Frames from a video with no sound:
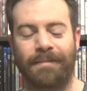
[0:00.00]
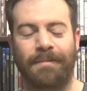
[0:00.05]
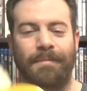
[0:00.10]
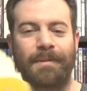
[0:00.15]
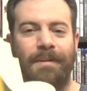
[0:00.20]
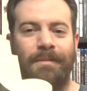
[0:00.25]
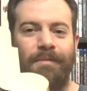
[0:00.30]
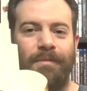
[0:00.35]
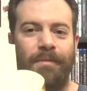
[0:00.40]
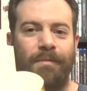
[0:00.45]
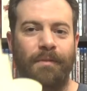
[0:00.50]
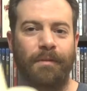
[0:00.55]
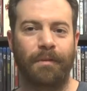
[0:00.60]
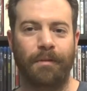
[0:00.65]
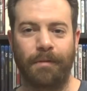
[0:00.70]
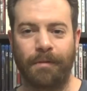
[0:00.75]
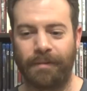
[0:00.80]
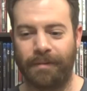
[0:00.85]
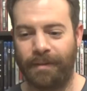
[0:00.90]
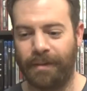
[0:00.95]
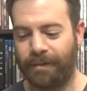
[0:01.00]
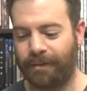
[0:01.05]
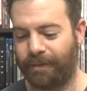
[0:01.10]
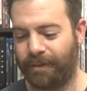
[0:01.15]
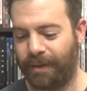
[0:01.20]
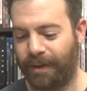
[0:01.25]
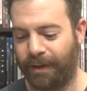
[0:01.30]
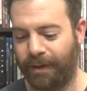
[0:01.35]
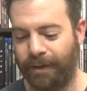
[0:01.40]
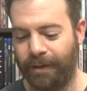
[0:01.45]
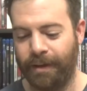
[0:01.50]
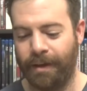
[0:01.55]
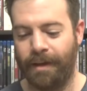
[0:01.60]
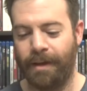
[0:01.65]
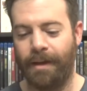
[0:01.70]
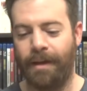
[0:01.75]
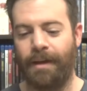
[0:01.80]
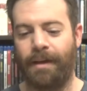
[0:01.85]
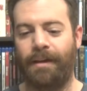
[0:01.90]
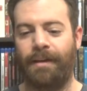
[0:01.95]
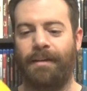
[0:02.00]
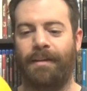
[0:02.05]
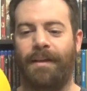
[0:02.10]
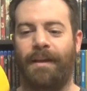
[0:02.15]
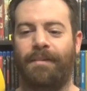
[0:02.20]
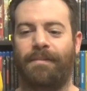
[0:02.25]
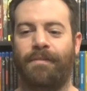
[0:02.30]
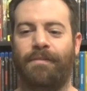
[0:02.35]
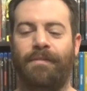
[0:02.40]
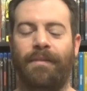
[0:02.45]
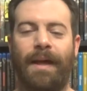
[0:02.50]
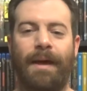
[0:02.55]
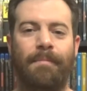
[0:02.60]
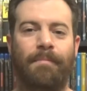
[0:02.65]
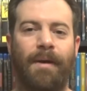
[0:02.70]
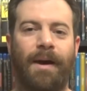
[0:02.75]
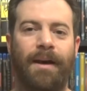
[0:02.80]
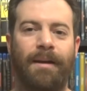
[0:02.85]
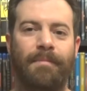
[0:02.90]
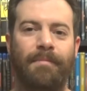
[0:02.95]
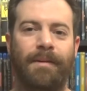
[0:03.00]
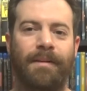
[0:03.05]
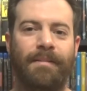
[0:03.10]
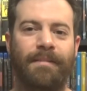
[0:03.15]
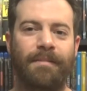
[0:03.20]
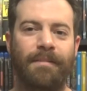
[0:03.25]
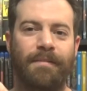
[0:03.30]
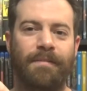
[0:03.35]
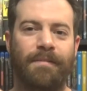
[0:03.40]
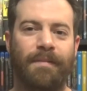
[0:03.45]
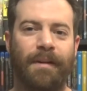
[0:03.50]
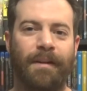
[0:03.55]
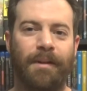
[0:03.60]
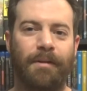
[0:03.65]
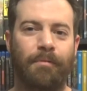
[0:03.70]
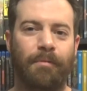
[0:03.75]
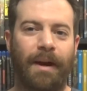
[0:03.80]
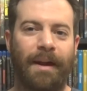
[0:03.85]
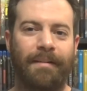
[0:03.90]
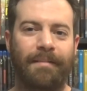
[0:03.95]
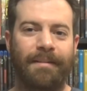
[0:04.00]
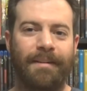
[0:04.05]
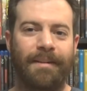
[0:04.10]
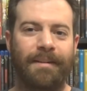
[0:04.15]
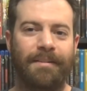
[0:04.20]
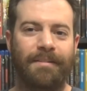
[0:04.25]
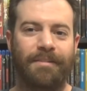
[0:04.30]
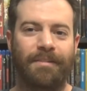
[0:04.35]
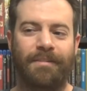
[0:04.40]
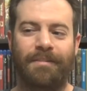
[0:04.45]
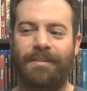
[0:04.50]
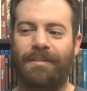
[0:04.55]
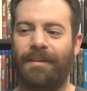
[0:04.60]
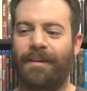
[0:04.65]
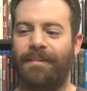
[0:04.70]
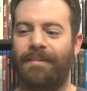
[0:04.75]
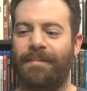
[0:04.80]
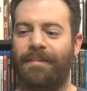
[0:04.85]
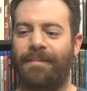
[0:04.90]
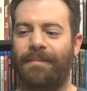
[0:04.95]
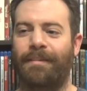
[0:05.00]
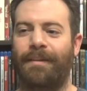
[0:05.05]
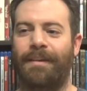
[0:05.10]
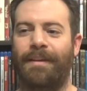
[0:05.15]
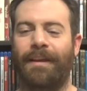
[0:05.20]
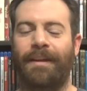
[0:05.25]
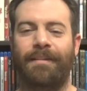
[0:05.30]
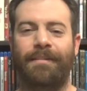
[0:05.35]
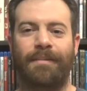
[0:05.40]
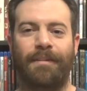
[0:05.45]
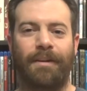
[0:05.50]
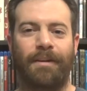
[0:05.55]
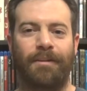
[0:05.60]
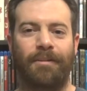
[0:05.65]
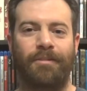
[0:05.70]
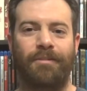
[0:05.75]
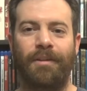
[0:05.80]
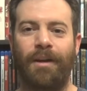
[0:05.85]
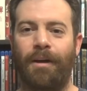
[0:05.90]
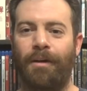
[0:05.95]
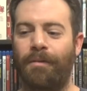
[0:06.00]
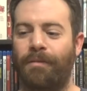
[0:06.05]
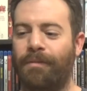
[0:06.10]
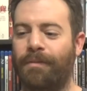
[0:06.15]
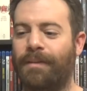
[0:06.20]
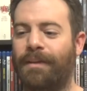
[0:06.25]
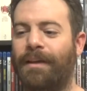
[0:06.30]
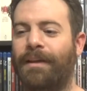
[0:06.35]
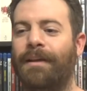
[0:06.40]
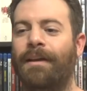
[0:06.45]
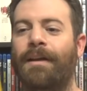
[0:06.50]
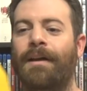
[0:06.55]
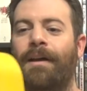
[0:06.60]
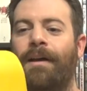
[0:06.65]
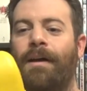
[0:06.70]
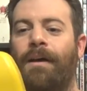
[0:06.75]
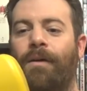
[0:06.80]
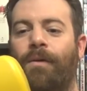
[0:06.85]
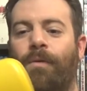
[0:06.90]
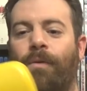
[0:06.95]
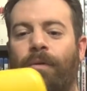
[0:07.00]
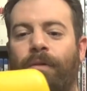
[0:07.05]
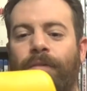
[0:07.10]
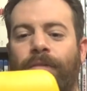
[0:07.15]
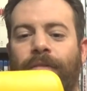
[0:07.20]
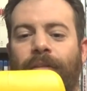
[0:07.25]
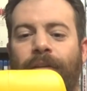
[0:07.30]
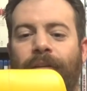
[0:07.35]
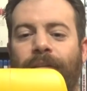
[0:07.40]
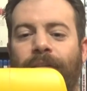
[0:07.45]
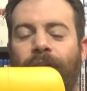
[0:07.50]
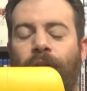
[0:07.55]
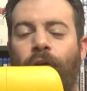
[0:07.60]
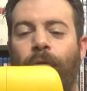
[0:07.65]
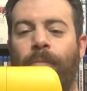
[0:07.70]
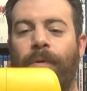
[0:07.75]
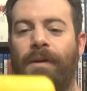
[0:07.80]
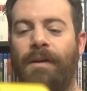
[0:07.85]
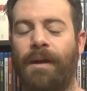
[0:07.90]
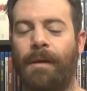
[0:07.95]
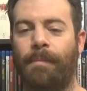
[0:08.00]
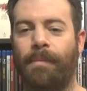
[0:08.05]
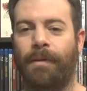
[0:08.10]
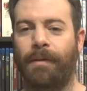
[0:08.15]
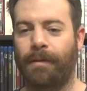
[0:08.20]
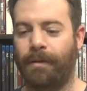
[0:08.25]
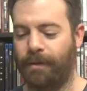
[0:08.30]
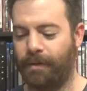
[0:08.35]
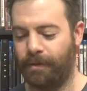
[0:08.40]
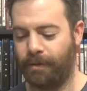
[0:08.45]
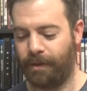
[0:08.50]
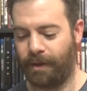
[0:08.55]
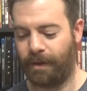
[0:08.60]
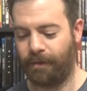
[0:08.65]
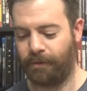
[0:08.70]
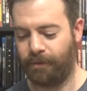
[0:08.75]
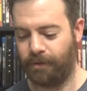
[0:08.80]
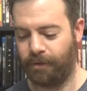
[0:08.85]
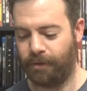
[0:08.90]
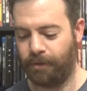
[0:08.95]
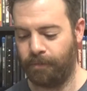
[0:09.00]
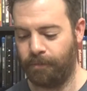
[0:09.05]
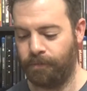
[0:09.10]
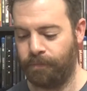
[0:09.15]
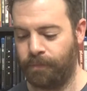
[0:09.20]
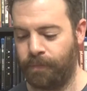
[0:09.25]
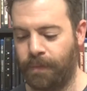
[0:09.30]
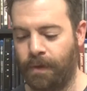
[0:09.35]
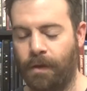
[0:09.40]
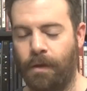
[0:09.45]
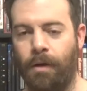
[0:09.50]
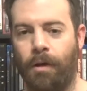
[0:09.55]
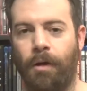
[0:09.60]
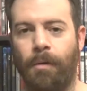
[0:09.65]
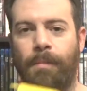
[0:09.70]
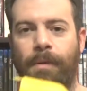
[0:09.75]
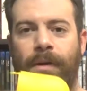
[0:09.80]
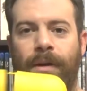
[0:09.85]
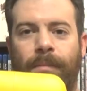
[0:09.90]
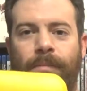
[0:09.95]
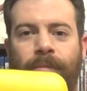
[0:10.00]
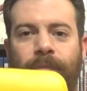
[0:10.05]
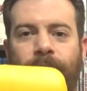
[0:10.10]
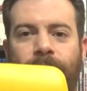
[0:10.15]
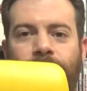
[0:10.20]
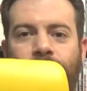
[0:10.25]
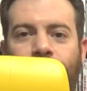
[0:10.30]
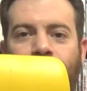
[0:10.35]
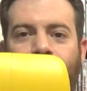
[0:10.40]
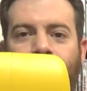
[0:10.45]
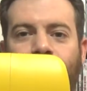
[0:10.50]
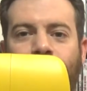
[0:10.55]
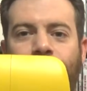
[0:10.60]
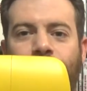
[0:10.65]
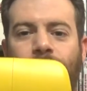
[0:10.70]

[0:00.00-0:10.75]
I mean, if you lose this thing, it has a flat bottom, but it's still fairly rounded and just doesn't sit nicely on a shelf. And then, of course, you know, to open it up, you have to open it up from the sides.